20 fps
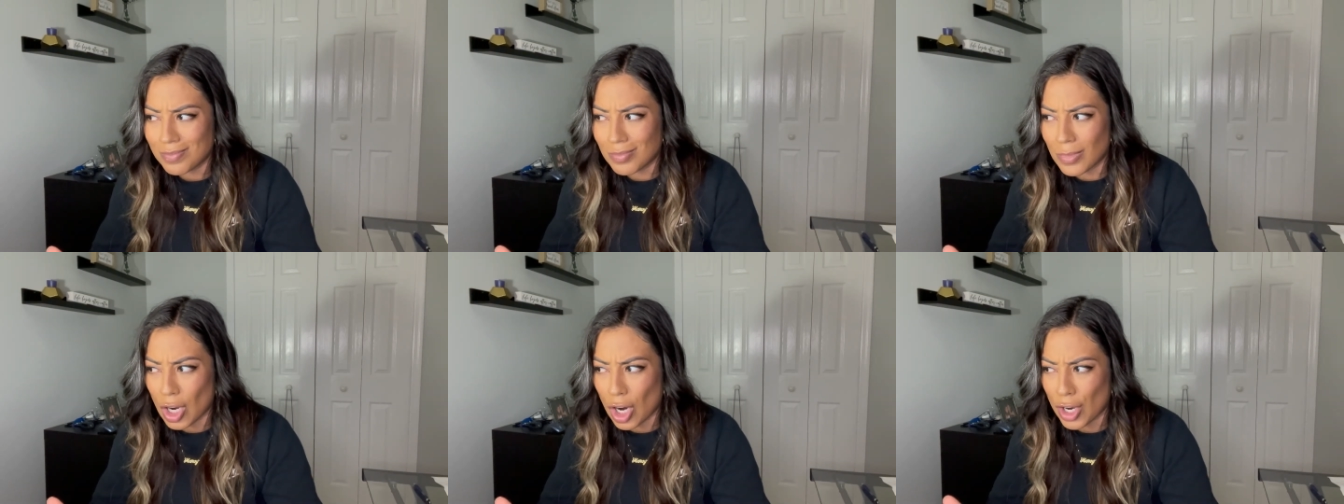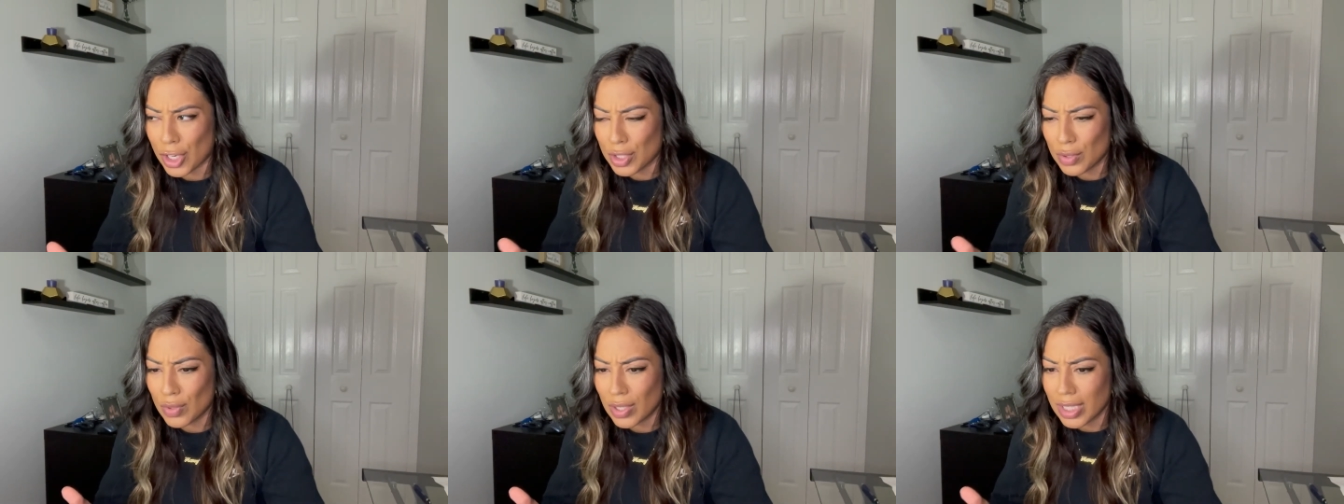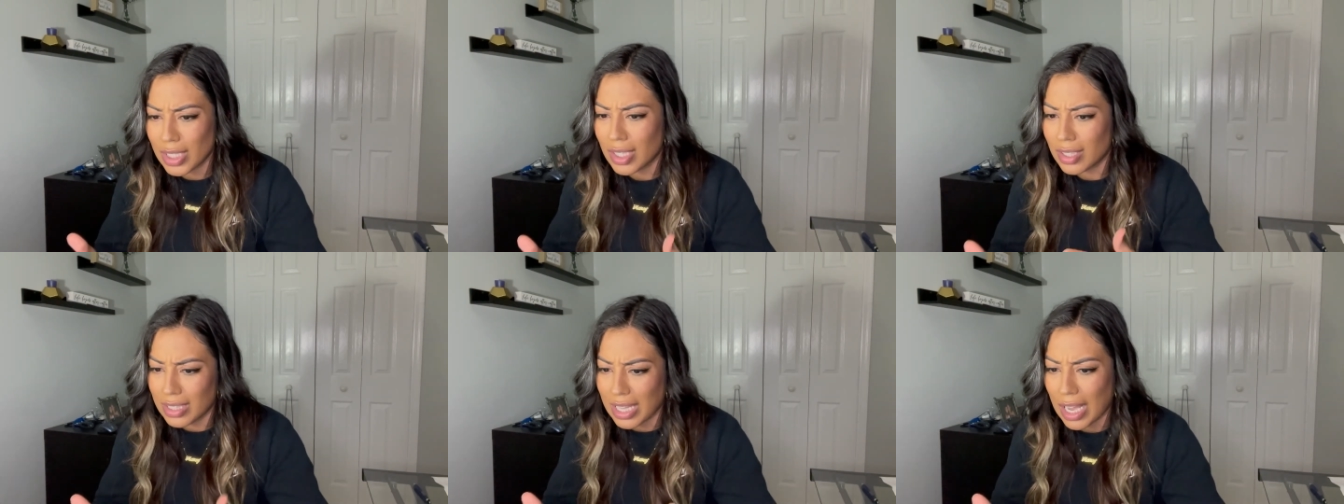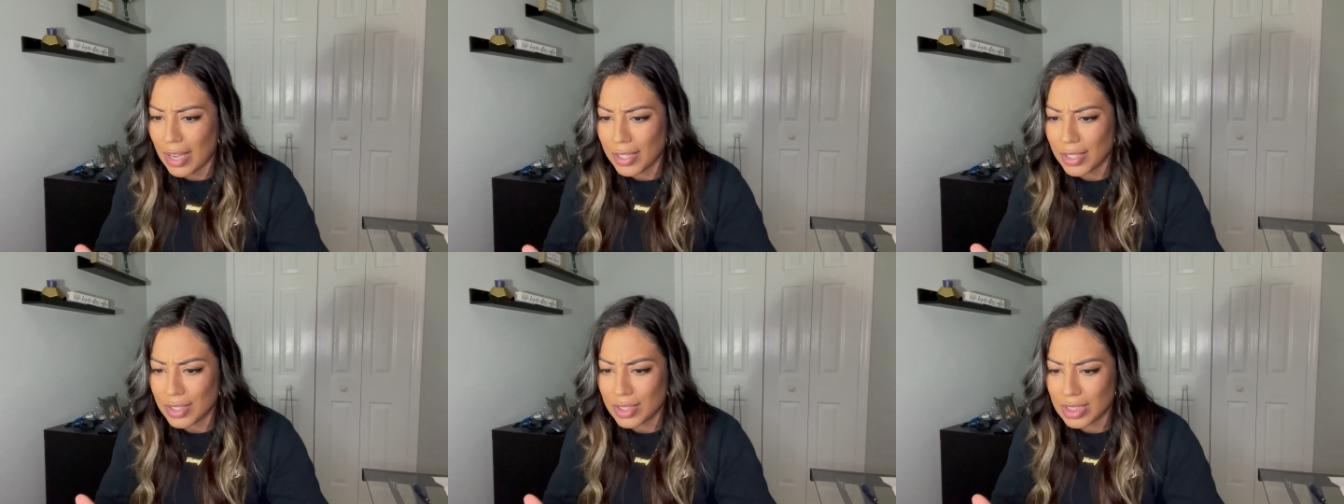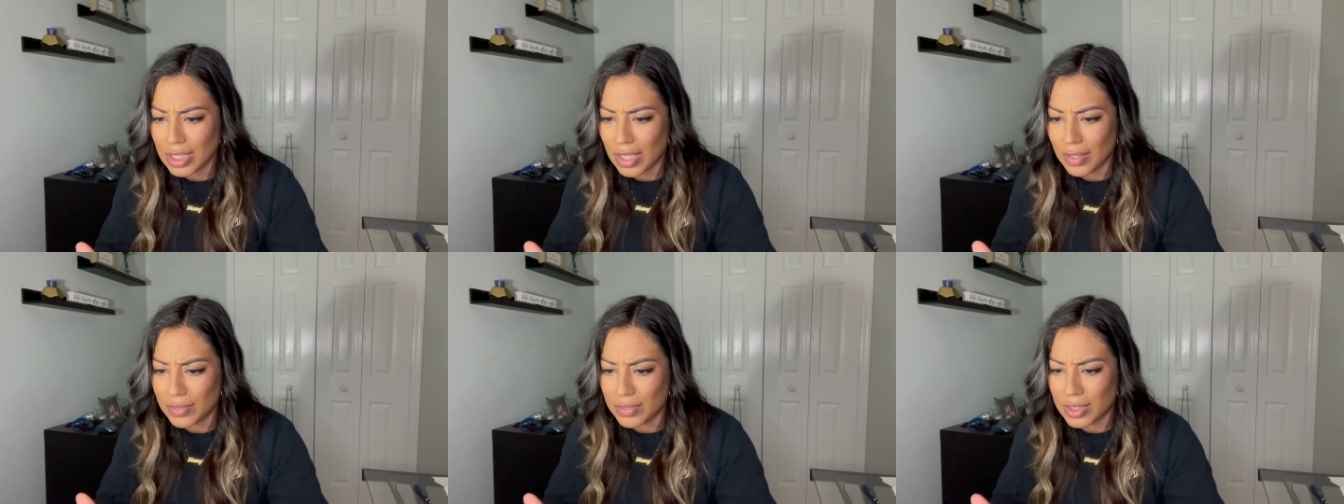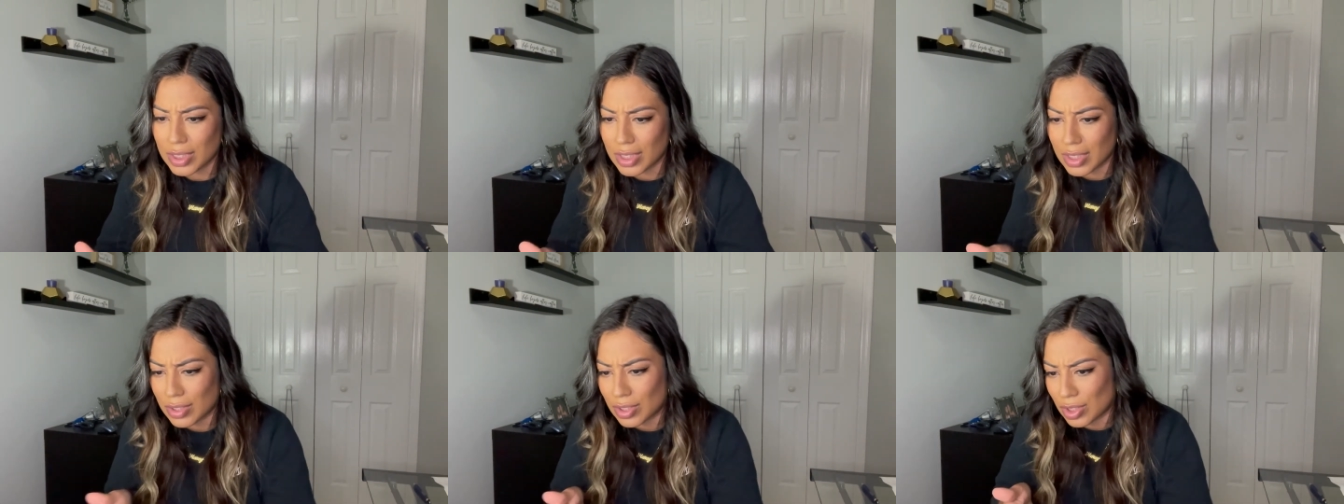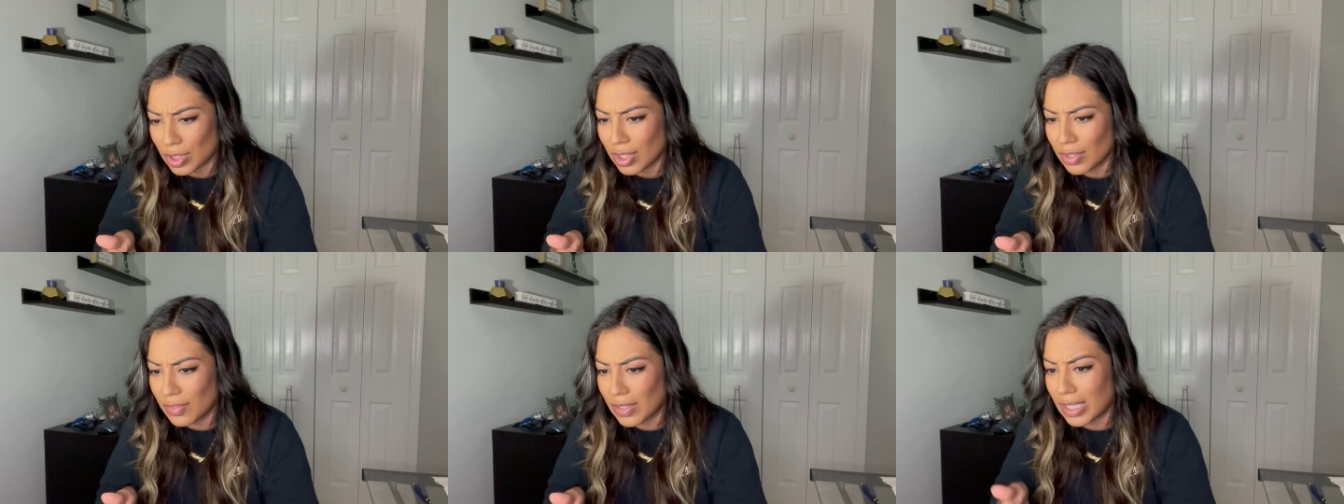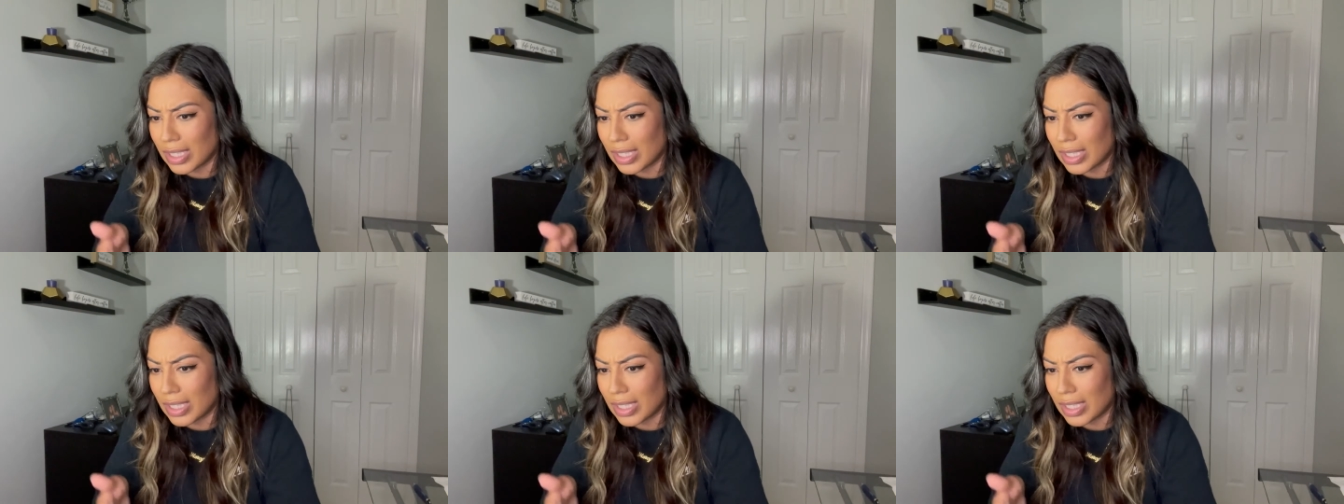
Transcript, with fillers: are you going to allow yourself to serve a